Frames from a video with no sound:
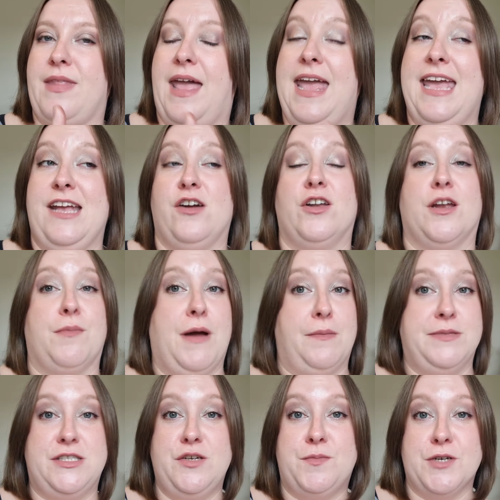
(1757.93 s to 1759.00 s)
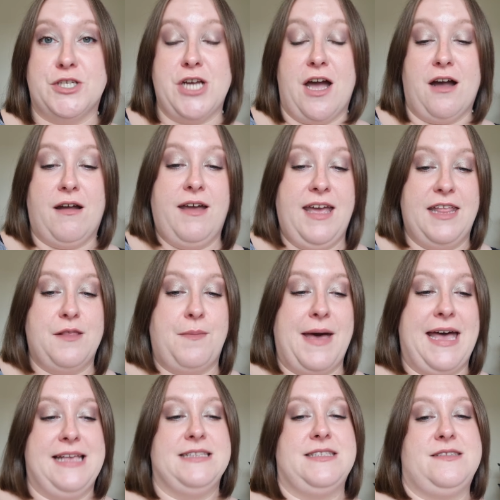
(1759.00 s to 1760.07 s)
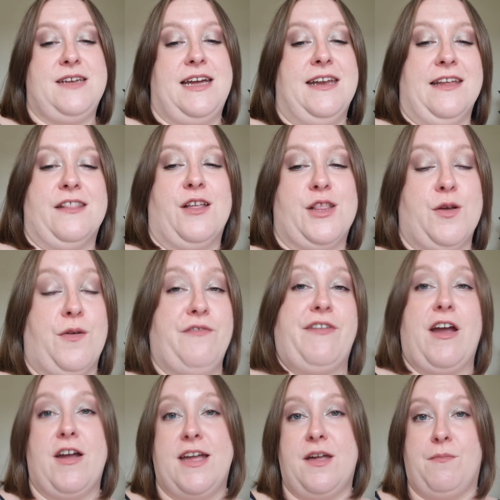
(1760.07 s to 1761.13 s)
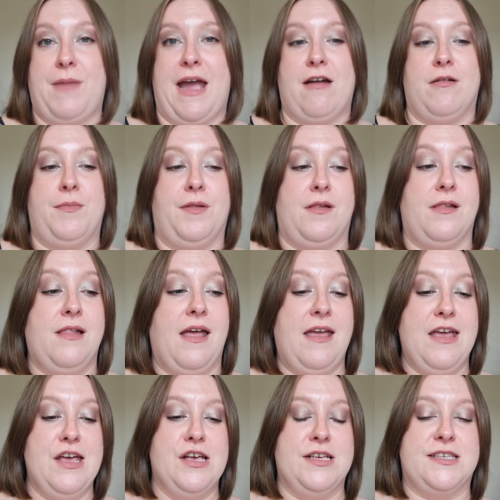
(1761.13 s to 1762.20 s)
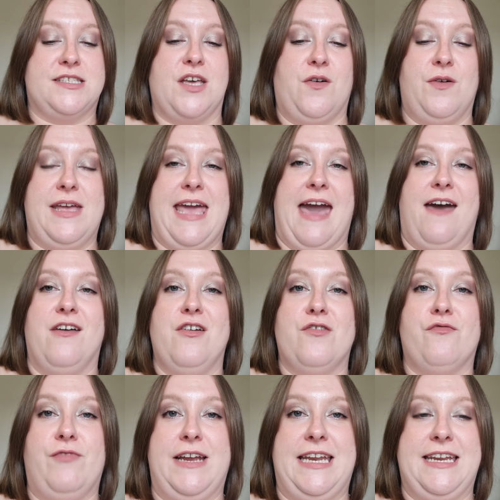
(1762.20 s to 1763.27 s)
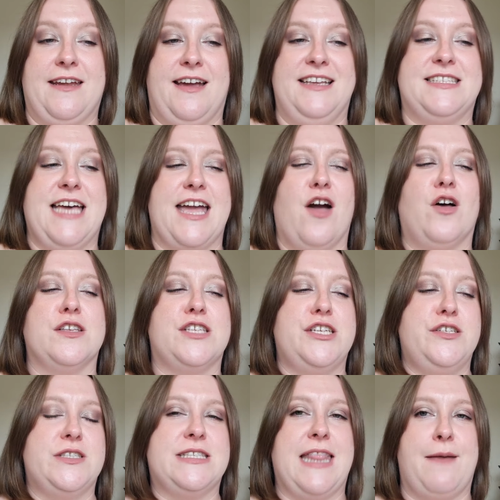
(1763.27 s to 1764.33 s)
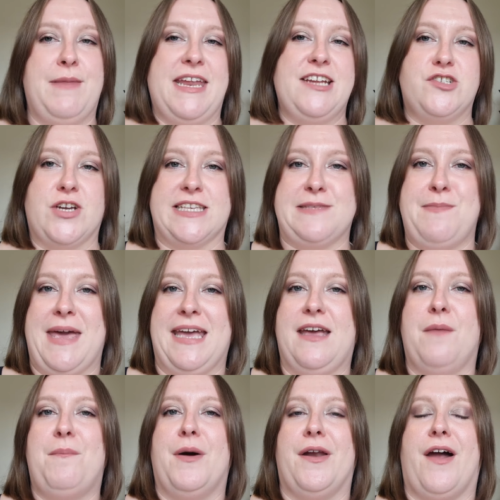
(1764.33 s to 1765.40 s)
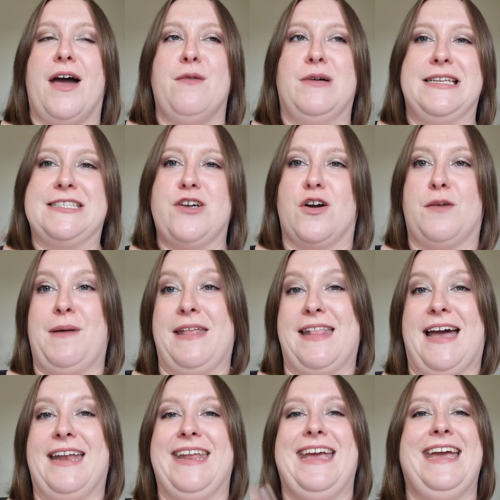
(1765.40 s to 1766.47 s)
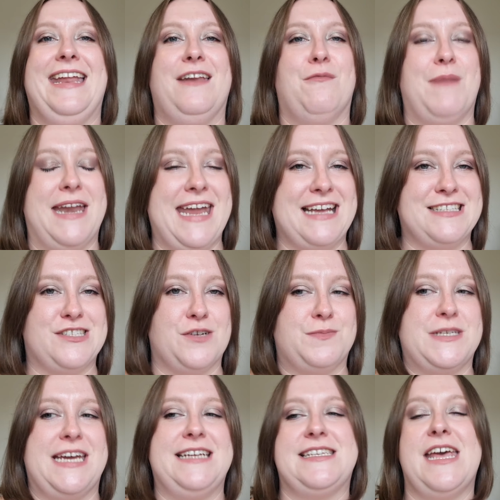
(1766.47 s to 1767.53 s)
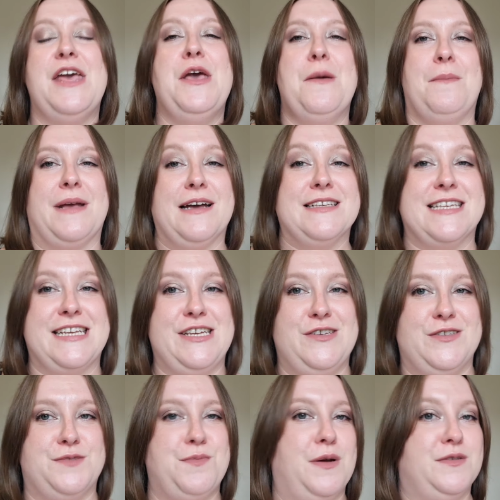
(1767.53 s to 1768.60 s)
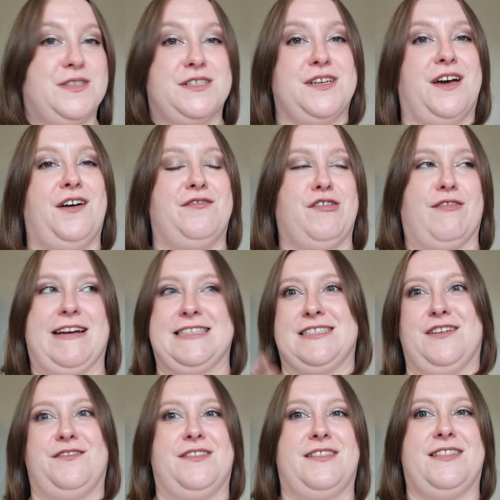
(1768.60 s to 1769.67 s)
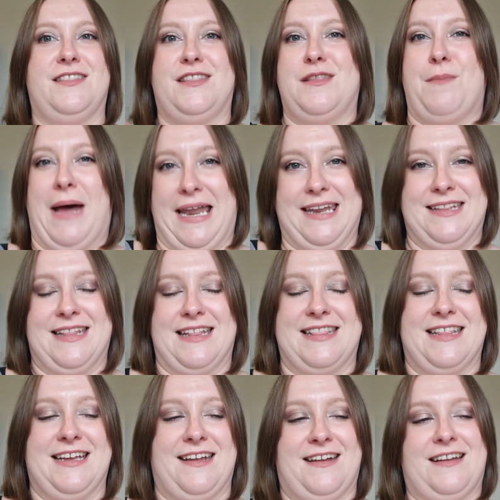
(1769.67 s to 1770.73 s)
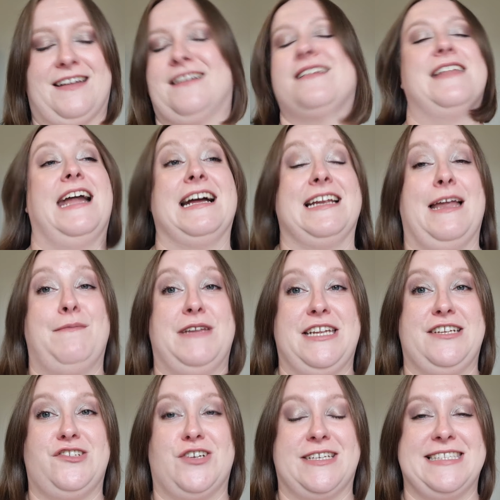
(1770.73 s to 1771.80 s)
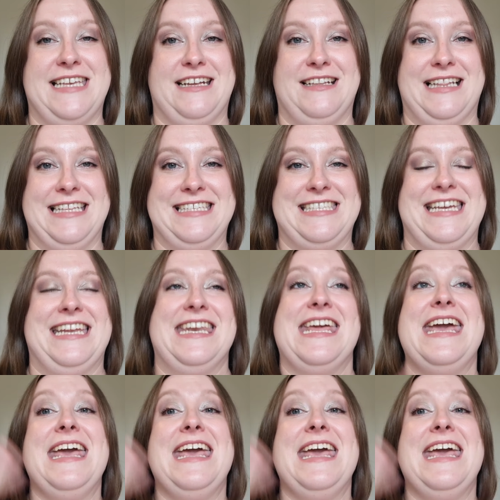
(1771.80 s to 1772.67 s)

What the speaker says: a Colourpop Super Shock in the past, and I thought they were very comparable. So yeah, really nice. I also use Glaminatrix Mink, but I will talk about that in my next update, because I use most of the rest of the palette that the Black Glaminatrix single is in